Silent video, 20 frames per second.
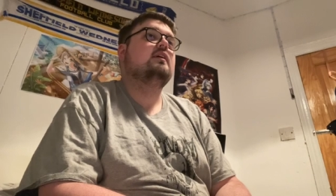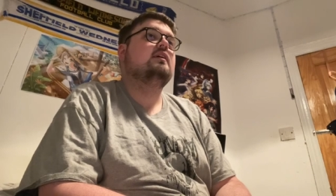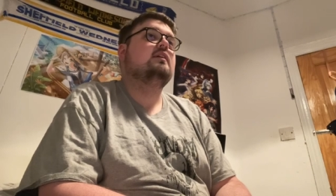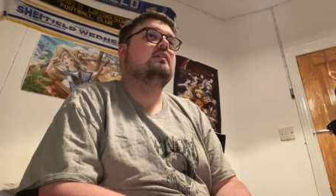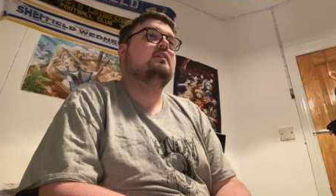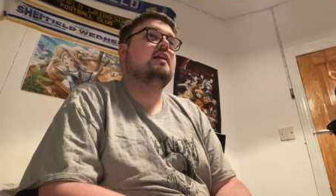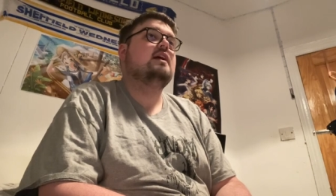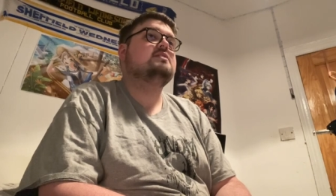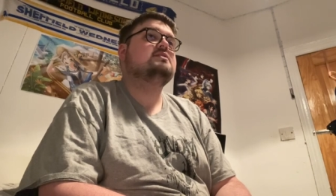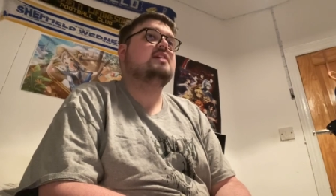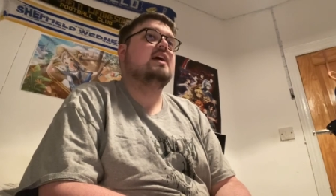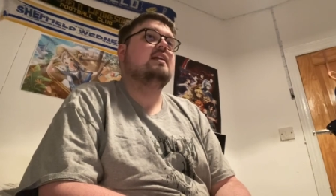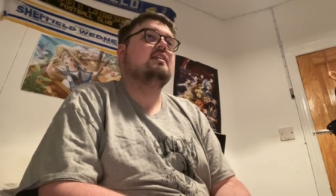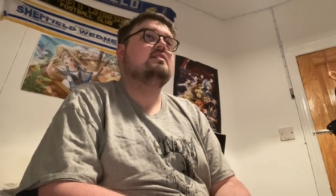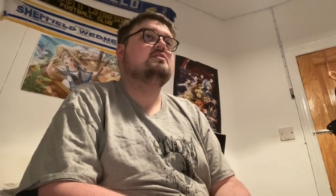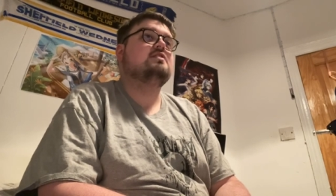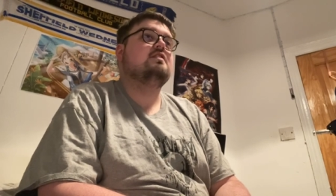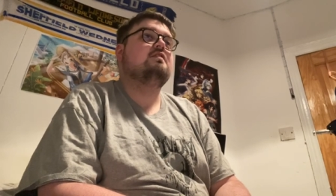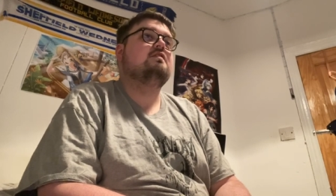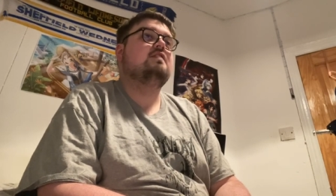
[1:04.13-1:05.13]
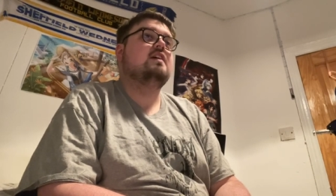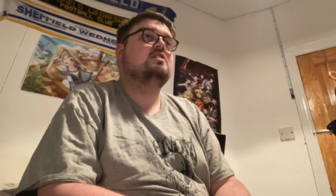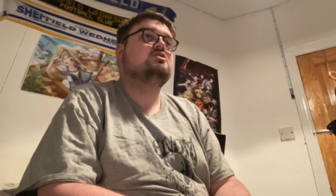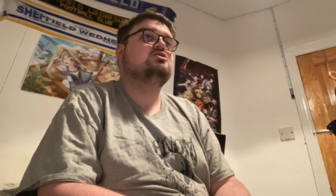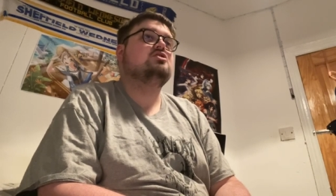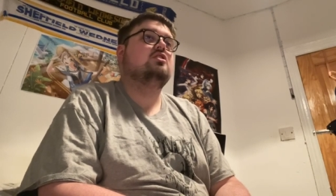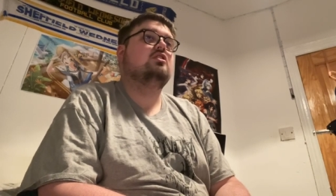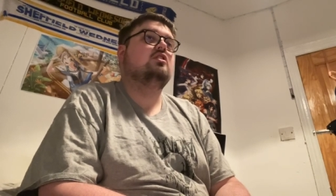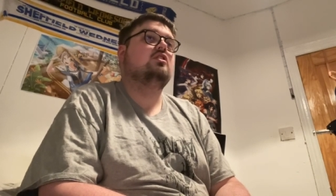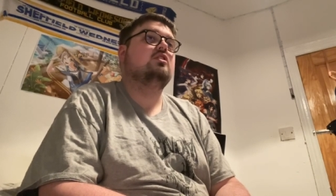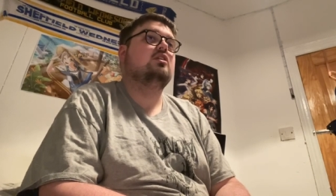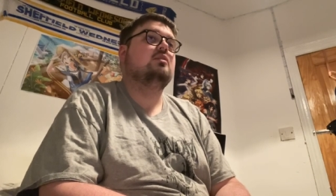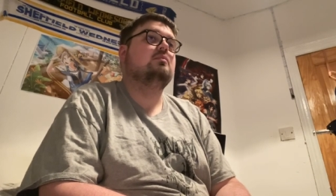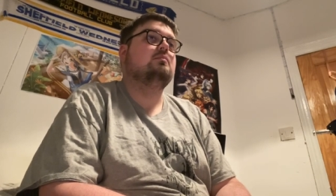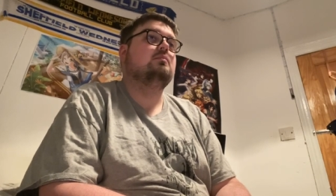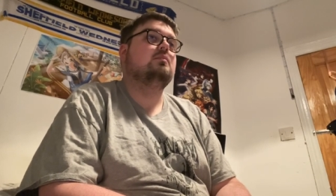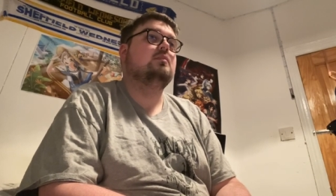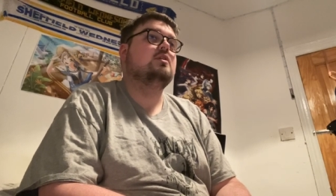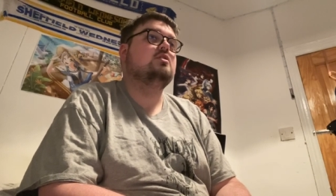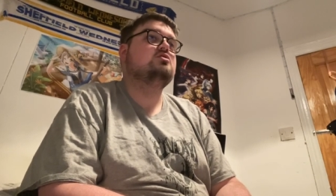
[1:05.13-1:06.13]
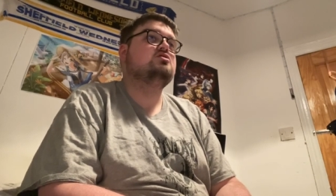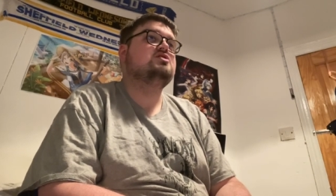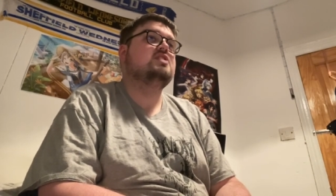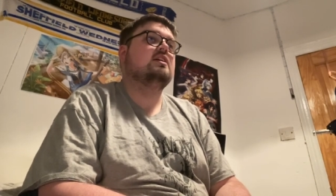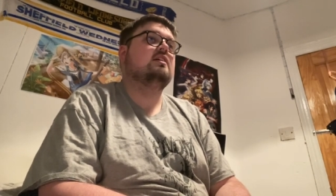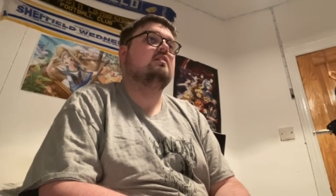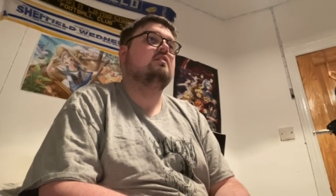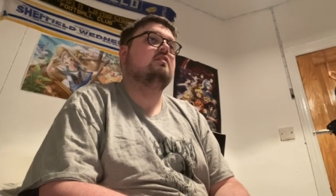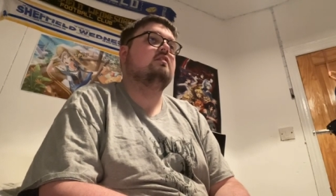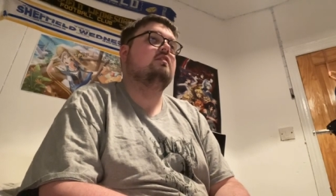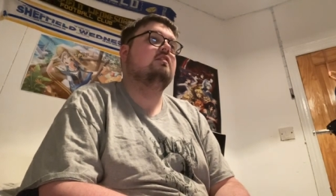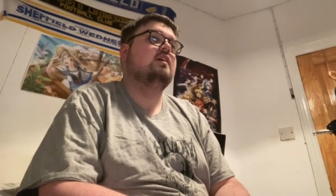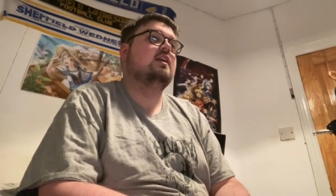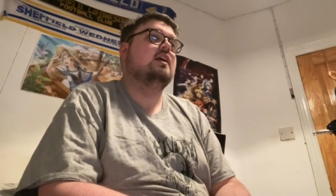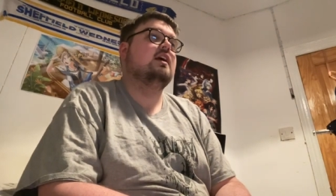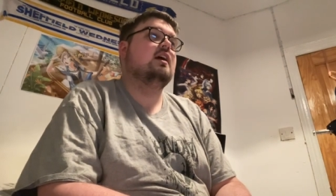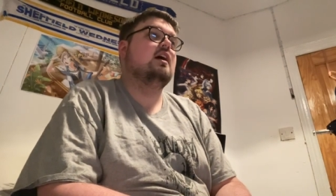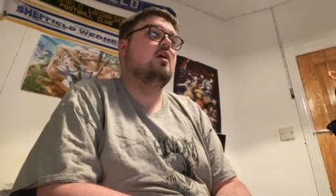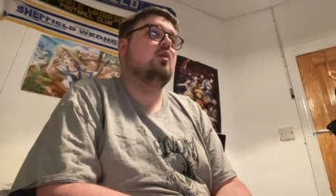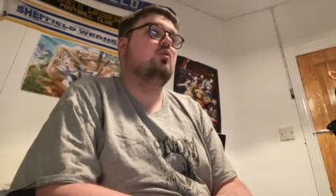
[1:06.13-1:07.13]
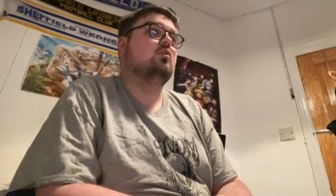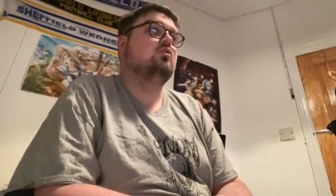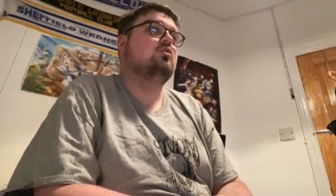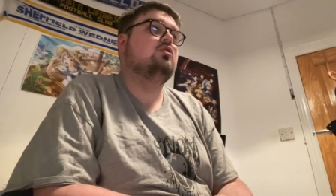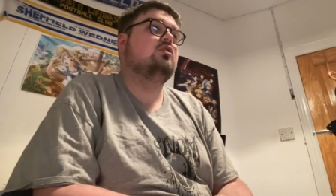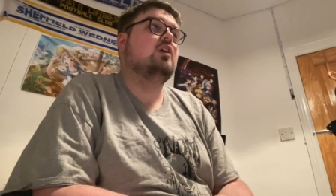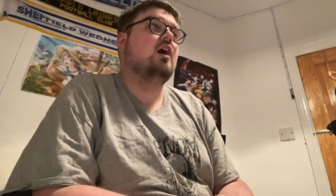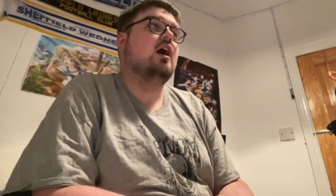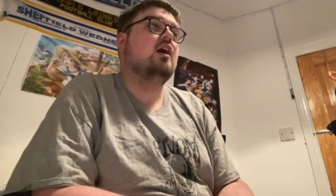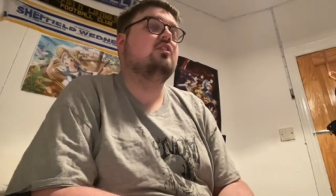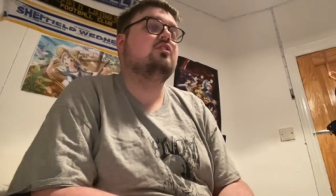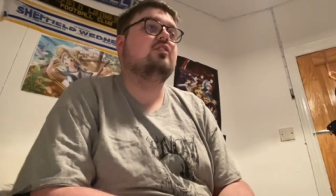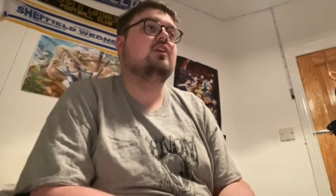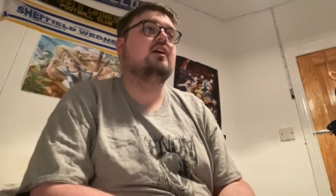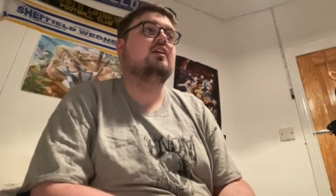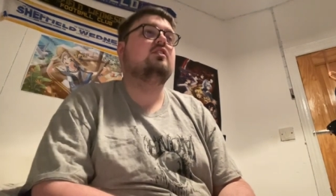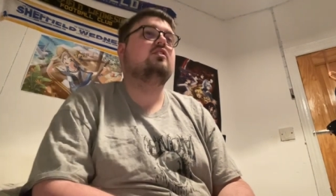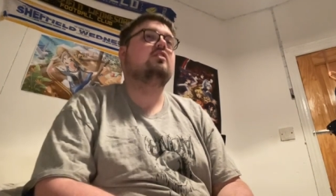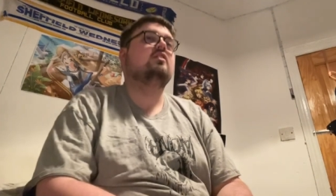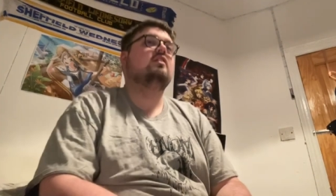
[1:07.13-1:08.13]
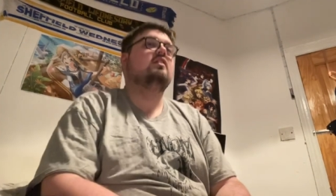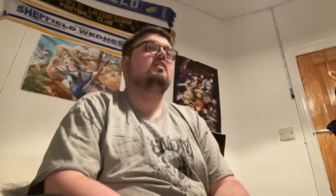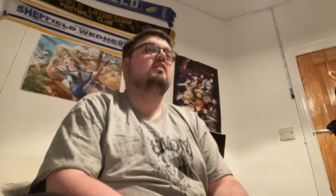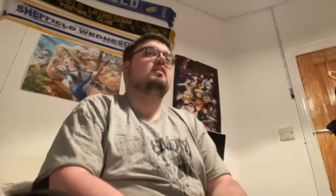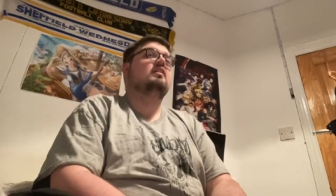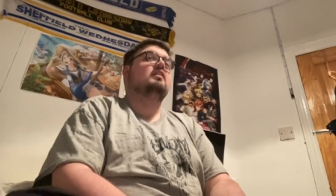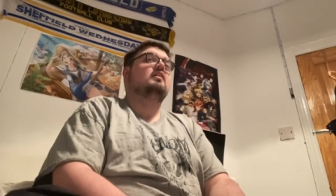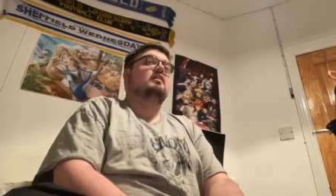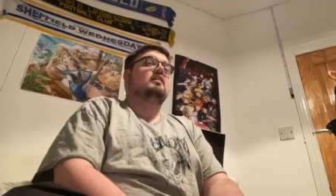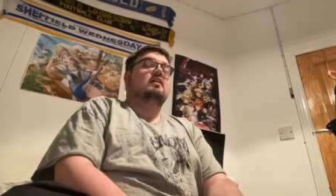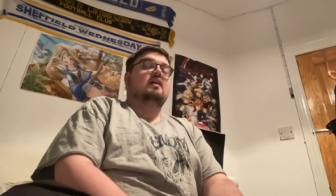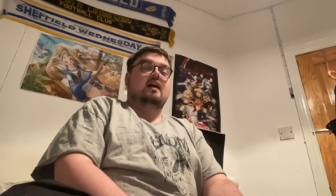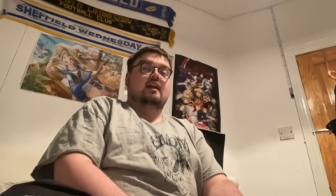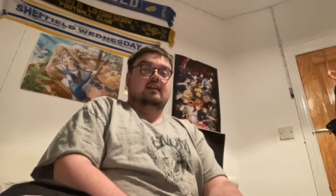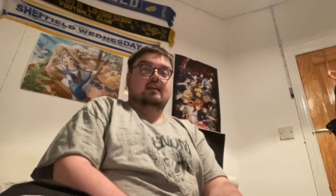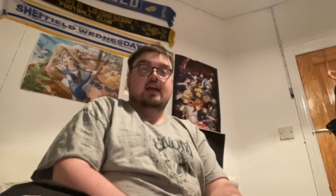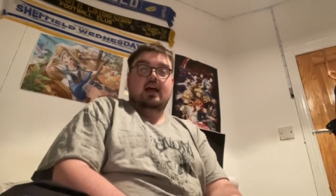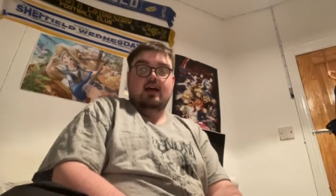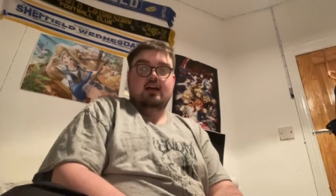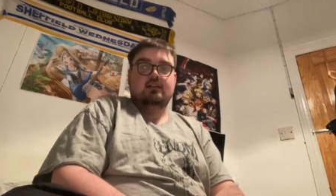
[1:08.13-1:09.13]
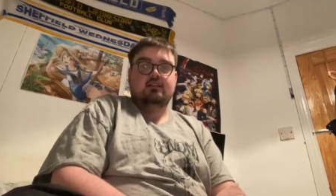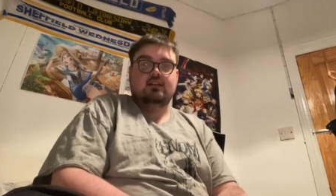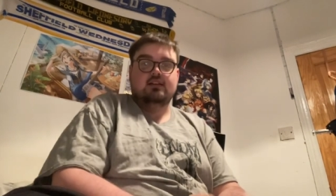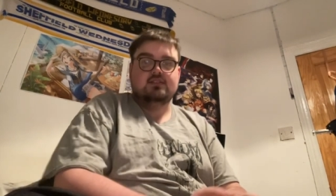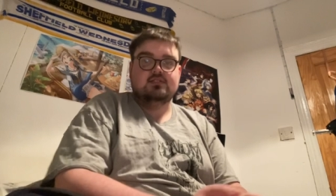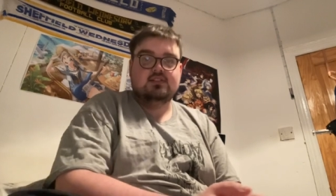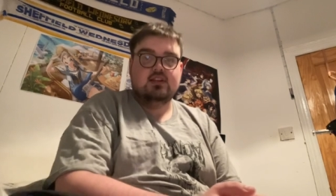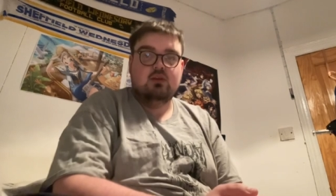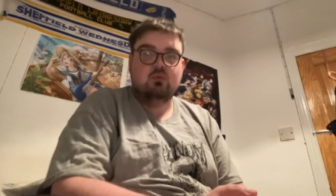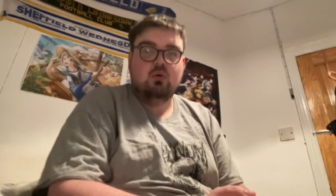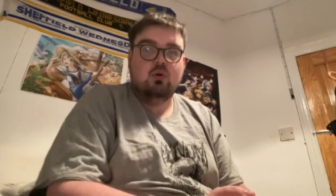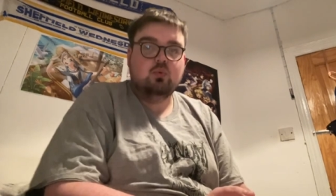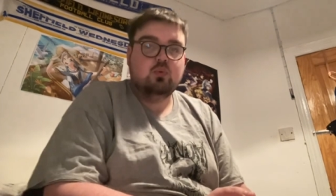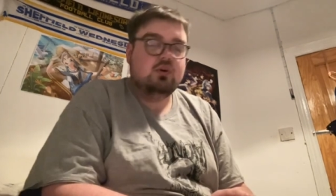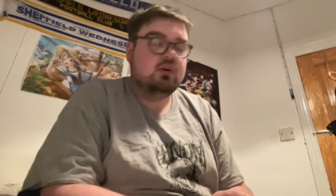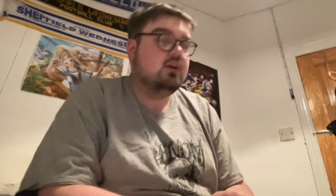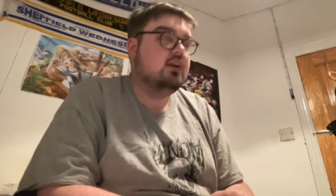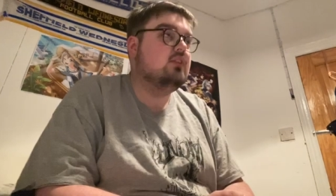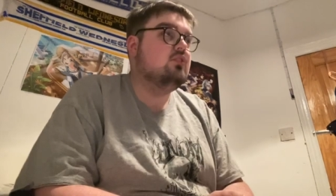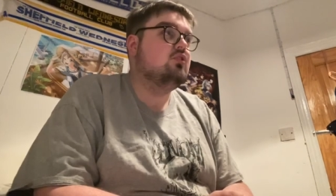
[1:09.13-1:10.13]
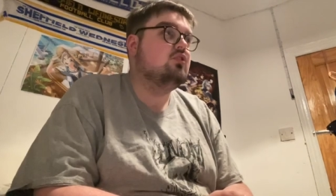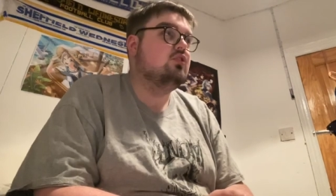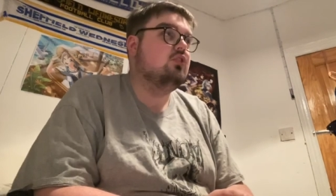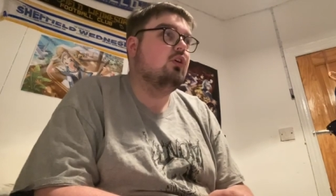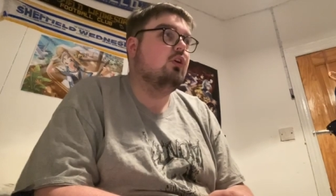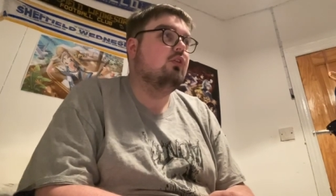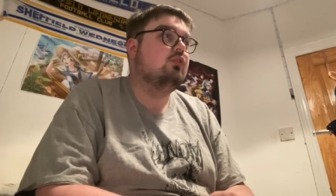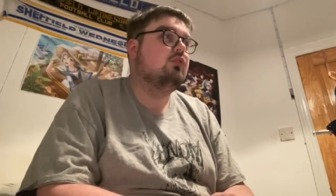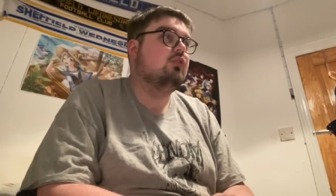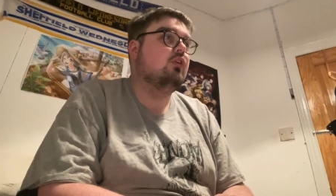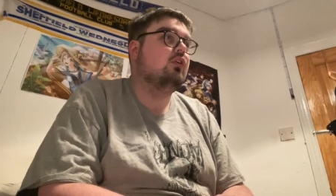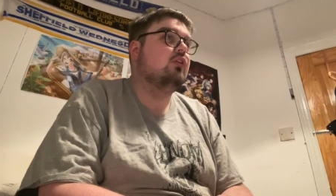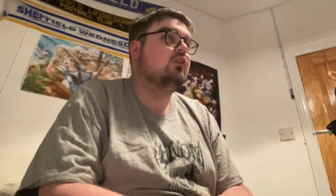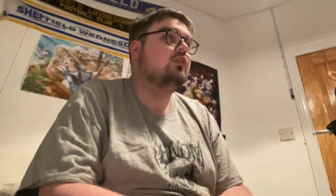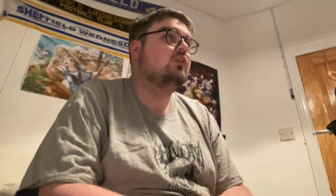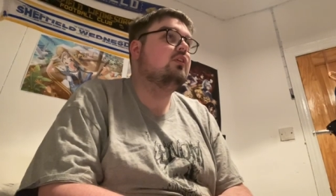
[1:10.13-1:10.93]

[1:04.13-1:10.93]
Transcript: let's get this official music video started. And yeah, let's see what we're in store for.